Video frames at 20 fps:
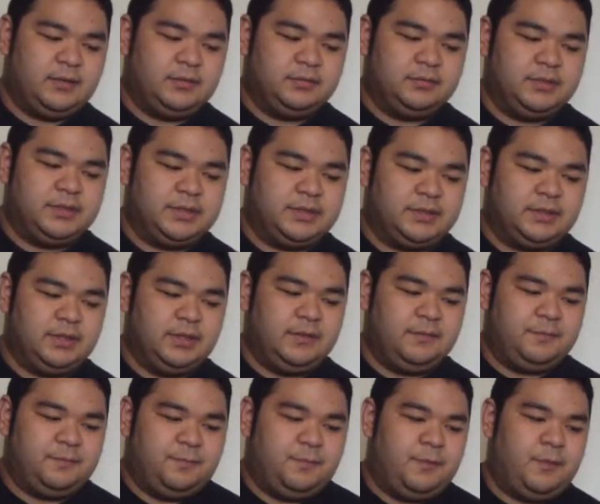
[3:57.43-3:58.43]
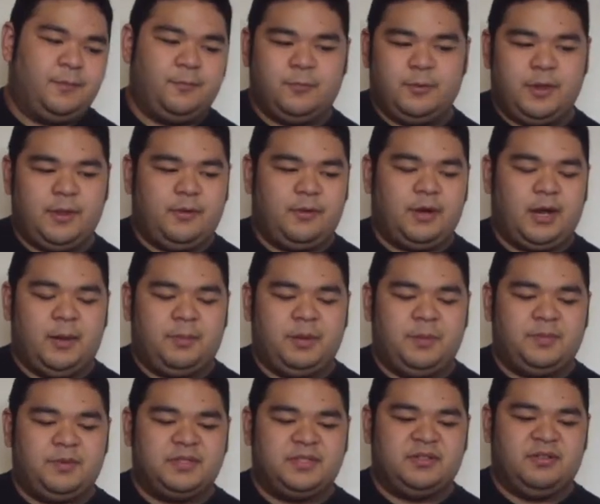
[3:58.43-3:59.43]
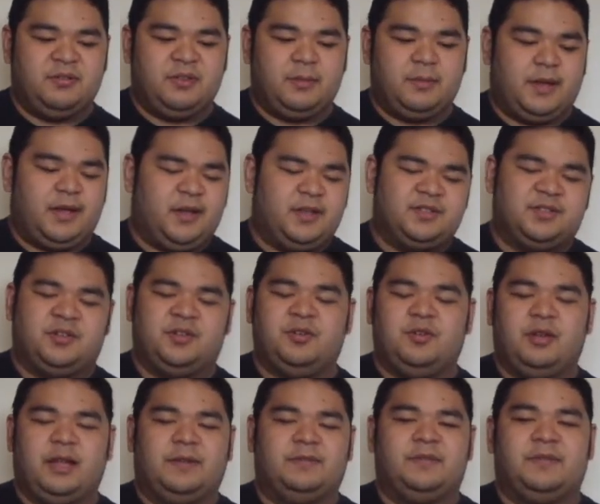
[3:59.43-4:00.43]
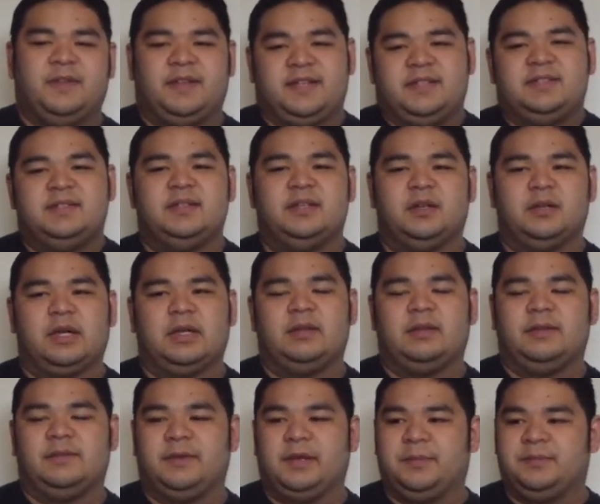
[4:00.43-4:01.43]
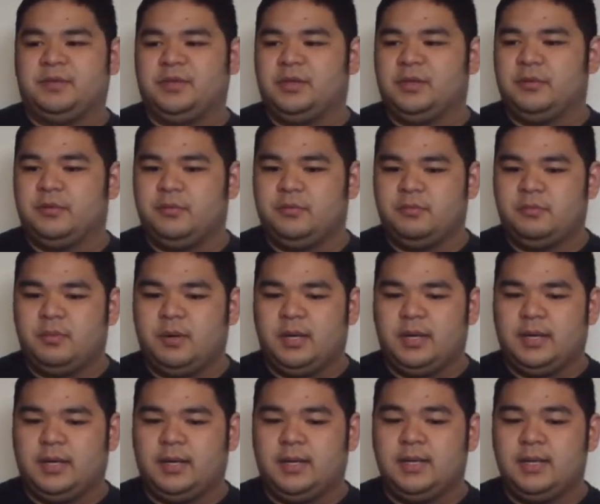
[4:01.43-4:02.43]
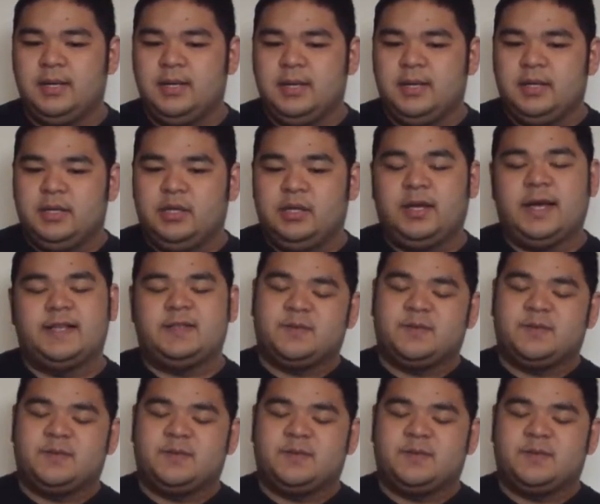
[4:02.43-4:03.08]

just, whether or not people still think my guns are cool after this, I'll leave it up to you. But, you guys